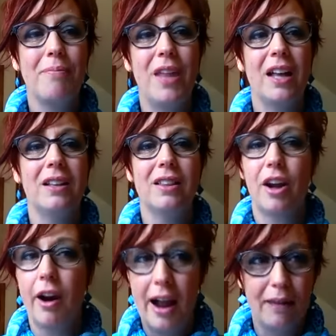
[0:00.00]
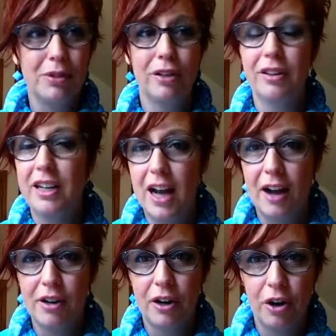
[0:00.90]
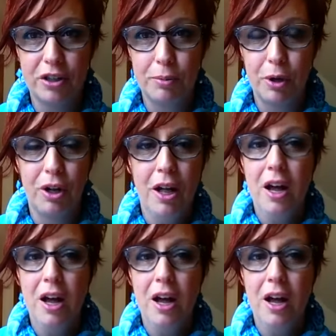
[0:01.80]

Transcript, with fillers: that there are absolutely non negotiable